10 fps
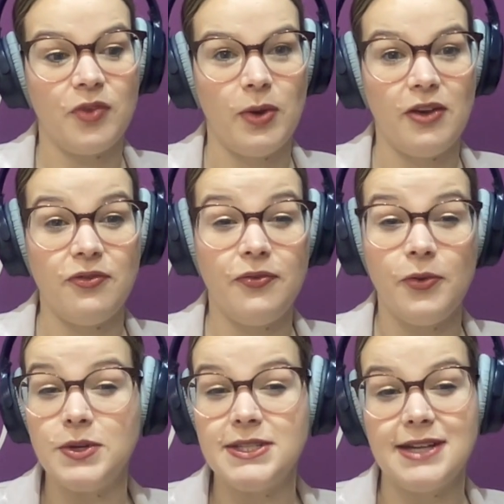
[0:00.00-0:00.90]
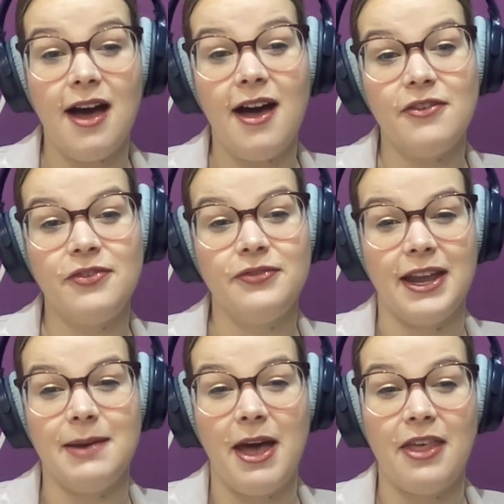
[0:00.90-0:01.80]
We had 4 staff
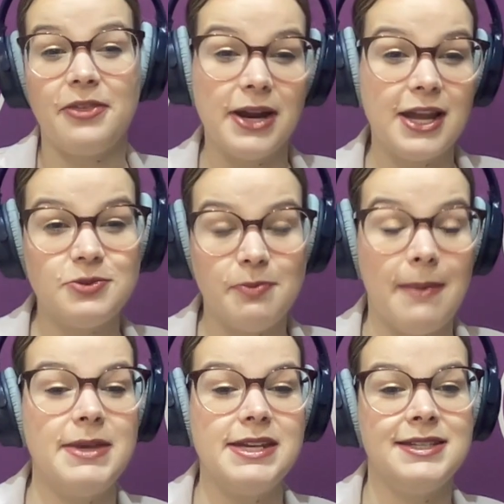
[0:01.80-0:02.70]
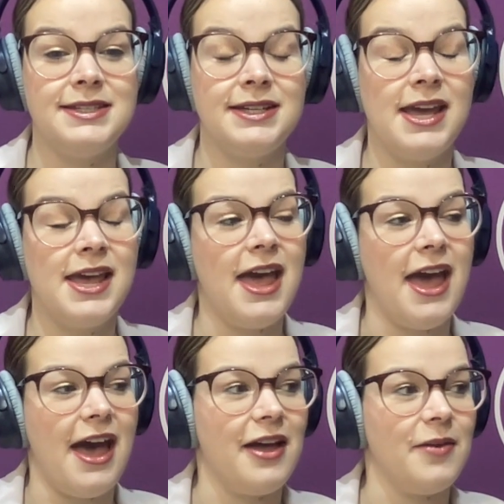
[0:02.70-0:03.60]
and about 300 members.
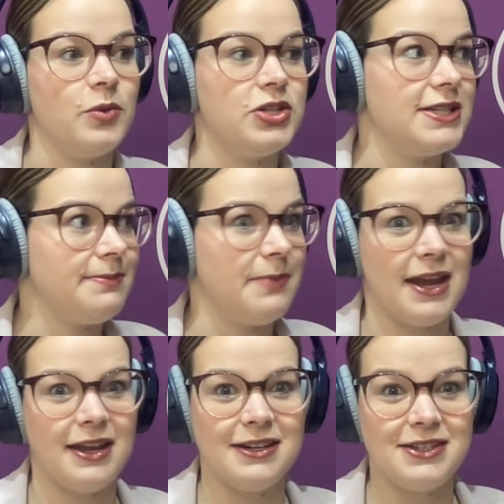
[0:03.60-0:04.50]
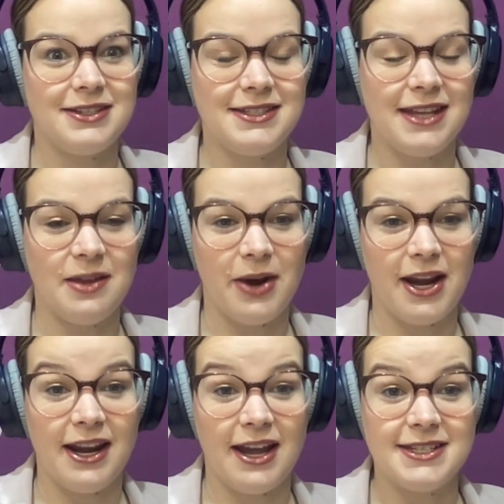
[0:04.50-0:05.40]
We just
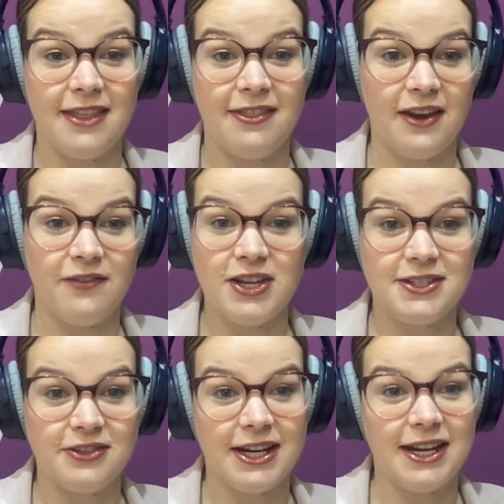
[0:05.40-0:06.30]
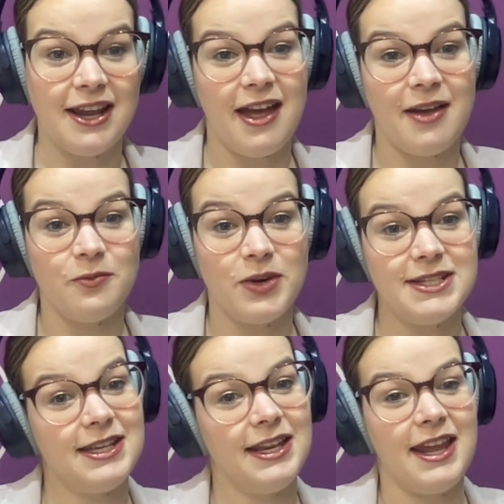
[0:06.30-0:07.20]
celebrated our 10th anniversary
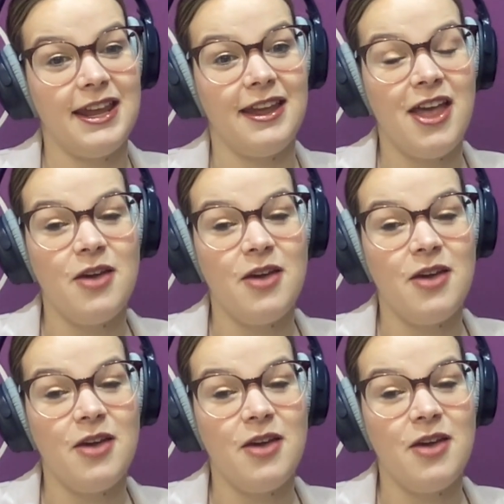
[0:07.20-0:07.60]
recently.